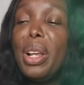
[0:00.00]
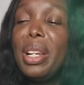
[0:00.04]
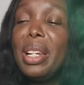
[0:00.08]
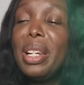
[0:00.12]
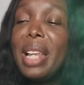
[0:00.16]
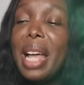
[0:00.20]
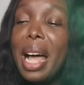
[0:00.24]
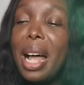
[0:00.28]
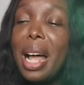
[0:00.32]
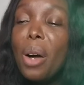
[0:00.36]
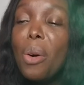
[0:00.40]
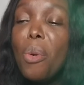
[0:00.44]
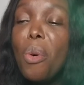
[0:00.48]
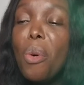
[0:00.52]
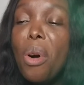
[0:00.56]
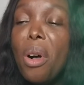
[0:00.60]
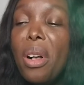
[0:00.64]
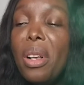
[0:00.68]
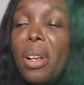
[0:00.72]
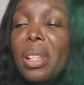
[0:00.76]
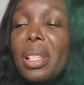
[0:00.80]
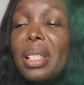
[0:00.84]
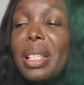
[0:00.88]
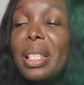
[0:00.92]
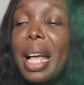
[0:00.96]
There are
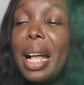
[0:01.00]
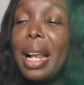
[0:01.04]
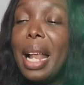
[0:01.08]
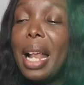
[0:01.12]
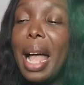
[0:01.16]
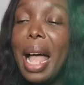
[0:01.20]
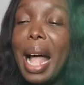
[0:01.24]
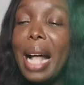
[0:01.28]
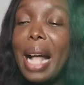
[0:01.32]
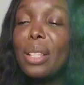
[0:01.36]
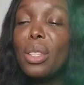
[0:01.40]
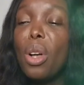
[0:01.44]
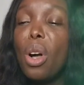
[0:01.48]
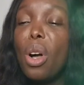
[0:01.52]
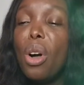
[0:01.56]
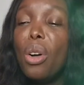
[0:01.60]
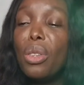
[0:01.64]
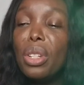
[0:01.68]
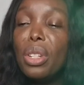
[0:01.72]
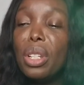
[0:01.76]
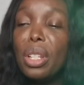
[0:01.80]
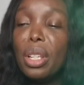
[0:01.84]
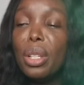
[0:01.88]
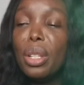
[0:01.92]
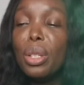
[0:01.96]
ones that act
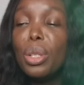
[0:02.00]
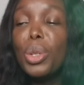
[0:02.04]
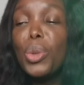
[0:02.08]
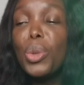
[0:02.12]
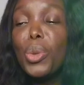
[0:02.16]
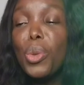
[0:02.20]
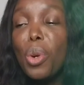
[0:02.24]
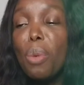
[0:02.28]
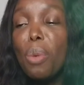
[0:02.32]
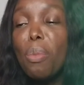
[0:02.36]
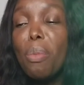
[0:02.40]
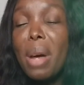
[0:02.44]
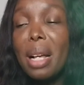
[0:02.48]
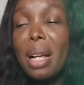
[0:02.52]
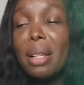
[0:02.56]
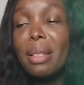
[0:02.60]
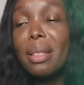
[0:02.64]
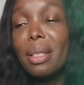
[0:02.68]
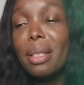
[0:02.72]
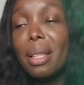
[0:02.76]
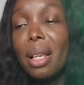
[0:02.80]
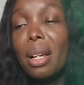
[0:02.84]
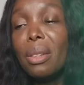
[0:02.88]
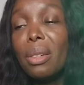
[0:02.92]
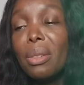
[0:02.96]
on the stromal
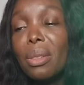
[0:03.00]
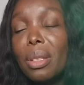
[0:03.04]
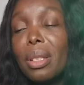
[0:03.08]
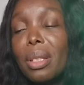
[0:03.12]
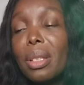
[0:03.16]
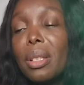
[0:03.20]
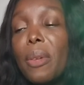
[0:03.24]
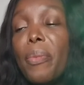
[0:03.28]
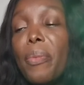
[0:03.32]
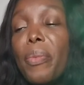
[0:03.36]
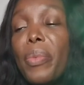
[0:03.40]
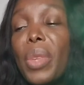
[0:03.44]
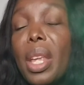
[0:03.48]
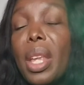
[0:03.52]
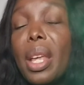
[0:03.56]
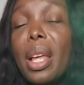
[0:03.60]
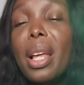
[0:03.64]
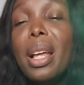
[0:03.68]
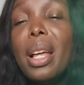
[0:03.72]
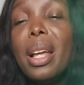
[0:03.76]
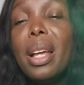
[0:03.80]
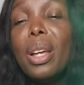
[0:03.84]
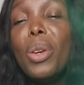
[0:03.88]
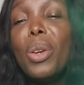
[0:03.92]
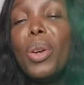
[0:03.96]
cells.
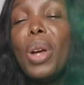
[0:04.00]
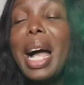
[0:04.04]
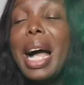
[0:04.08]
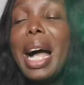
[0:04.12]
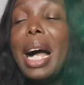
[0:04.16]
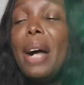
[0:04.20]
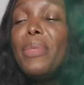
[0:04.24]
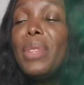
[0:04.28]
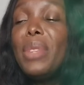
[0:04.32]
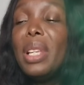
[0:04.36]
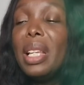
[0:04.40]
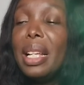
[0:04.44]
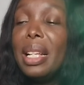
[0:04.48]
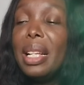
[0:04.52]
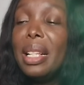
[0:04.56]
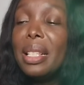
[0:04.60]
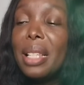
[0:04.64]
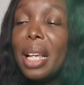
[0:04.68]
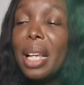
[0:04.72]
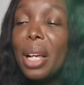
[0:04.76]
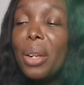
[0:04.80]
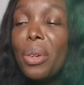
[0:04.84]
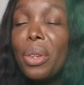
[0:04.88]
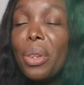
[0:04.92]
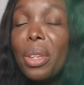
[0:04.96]
You have the
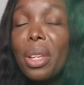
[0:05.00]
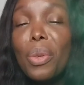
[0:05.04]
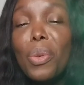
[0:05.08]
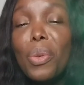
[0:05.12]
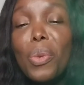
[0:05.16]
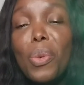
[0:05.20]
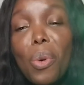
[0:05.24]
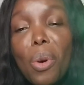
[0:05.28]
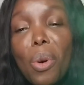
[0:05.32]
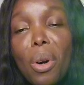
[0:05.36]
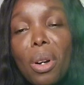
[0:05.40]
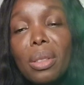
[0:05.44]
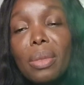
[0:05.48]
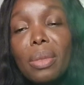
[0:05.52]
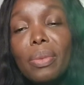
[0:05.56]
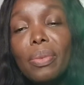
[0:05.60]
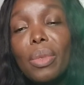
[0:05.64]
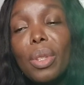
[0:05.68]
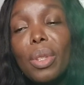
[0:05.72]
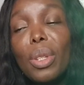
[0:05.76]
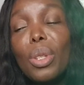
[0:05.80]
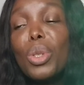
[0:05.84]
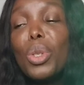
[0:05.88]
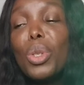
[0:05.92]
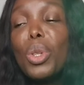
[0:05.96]

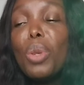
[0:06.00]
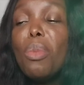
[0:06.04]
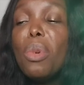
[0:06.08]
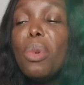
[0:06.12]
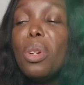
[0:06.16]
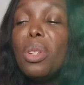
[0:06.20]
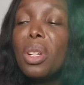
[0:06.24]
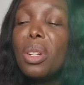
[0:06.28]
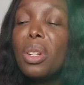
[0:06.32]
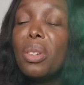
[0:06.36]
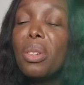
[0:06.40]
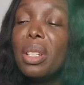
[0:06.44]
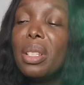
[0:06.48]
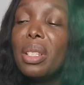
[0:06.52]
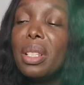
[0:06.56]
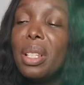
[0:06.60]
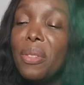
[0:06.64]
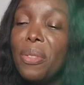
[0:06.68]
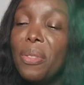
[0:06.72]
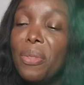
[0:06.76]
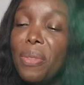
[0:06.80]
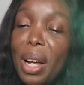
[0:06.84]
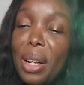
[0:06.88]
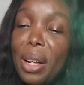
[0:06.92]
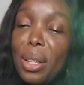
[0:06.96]
interleukin-1 tumor
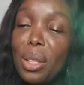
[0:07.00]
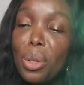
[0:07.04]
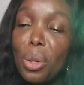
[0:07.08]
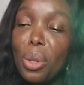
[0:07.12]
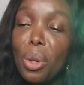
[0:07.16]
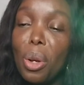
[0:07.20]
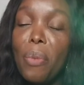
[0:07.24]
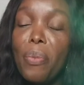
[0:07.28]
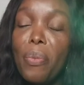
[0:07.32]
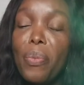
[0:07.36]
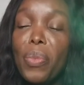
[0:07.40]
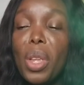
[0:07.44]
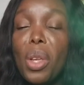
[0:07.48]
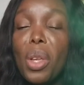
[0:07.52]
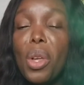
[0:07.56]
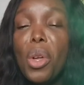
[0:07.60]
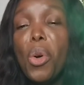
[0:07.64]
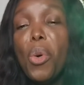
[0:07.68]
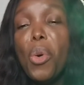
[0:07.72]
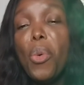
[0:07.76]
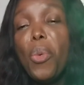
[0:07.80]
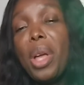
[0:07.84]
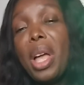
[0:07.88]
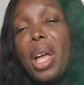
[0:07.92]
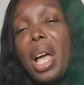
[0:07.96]
necrotic factor.
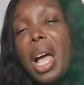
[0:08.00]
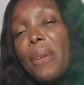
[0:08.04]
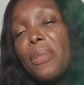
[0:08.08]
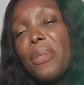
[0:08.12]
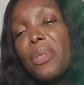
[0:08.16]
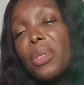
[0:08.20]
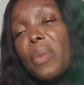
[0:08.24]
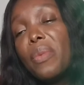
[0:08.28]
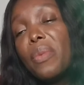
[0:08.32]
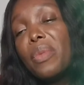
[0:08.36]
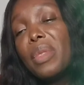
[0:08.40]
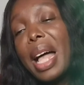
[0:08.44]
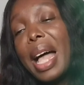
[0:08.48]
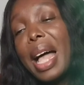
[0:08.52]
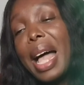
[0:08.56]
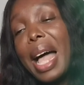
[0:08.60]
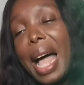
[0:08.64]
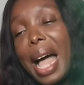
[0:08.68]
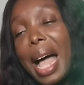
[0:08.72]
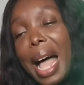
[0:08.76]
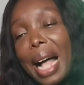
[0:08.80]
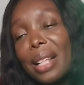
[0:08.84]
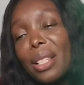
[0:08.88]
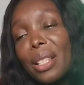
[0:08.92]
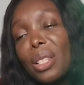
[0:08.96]
We have some
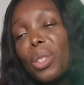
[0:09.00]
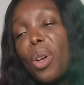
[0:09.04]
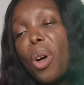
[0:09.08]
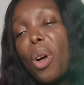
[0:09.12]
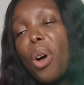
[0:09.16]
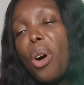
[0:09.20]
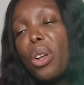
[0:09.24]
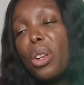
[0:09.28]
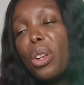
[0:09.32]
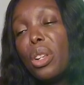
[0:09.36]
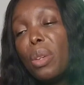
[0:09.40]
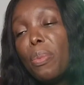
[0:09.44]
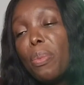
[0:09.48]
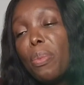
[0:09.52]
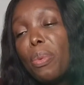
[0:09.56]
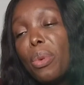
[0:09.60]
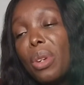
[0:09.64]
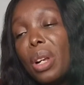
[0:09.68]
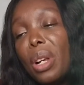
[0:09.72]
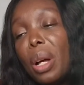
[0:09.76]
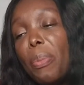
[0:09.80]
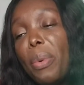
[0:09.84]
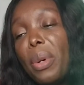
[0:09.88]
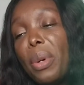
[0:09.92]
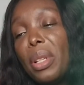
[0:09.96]
that act on the
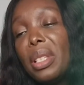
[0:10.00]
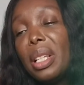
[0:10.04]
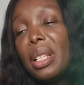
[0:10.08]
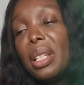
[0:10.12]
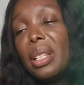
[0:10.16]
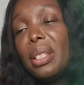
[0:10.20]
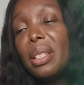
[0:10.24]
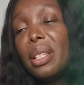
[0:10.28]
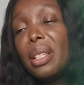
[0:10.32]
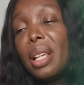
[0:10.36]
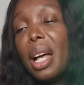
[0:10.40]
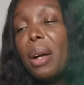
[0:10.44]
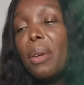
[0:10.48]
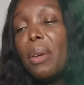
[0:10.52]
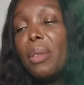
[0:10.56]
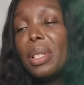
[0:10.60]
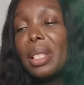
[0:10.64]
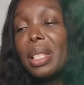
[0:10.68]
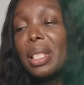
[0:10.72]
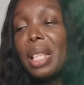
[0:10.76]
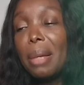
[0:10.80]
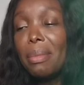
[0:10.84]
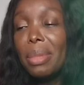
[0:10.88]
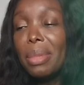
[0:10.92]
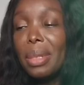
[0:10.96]
pluripotential
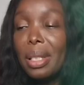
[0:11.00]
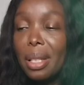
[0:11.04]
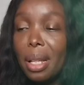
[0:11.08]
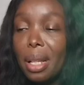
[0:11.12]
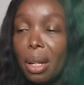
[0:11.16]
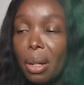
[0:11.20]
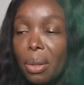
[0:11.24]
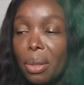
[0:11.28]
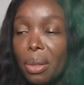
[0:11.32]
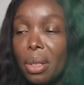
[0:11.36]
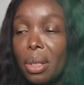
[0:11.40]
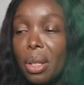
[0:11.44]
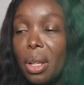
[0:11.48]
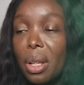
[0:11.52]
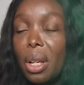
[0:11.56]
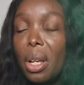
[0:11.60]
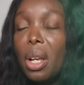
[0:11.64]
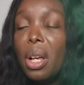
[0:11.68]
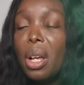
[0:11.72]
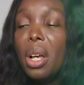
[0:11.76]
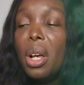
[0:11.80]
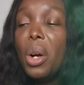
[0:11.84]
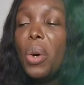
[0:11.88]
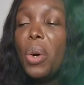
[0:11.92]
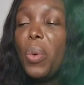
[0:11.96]
stem cells.
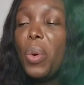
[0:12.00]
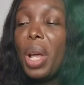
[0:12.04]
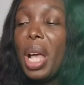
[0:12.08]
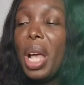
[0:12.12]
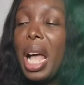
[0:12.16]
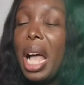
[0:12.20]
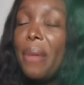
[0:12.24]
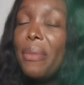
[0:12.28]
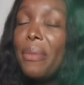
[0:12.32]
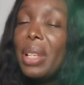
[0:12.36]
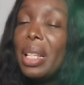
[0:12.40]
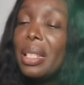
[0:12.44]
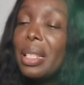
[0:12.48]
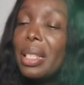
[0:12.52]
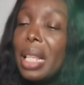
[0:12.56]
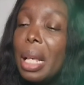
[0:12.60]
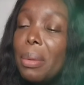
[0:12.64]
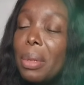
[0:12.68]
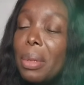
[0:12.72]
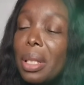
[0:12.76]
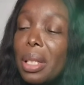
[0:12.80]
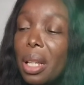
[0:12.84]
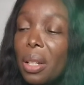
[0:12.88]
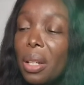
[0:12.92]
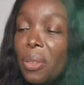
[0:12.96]
We have the
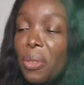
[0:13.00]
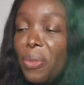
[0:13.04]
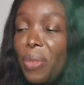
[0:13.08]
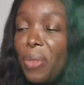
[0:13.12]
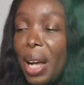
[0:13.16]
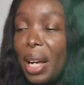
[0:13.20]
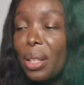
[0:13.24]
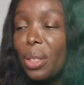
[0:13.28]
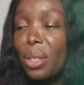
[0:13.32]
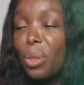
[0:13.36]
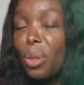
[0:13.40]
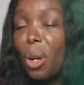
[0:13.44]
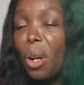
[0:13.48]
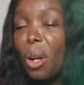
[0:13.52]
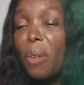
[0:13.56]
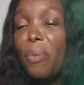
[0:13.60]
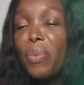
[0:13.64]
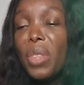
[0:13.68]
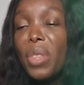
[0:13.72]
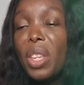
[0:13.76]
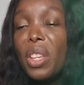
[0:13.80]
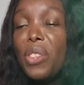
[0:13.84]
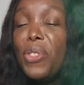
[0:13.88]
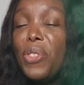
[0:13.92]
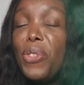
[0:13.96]
stem cell
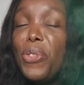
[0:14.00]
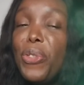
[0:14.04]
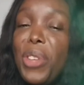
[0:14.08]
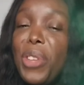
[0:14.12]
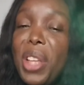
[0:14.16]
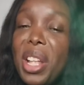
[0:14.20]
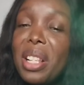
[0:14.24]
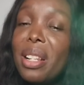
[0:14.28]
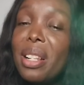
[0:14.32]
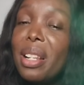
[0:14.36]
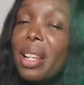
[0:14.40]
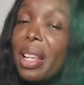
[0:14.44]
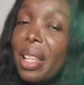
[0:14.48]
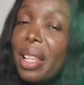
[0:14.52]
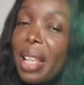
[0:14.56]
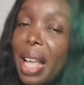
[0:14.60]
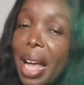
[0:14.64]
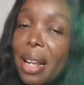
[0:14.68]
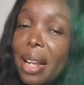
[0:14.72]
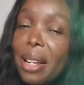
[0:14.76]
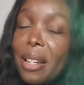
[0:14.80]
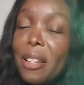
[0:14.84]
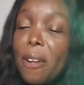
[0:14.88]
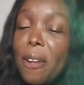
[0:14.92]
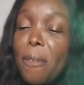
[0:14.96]
factor, Fick
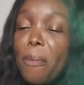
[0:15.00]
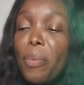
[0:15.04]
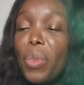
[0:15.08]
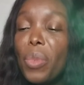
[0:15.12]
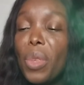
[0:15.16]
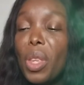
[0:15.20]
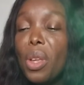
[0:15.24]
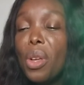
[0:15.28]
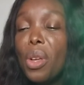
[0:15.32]
ligand.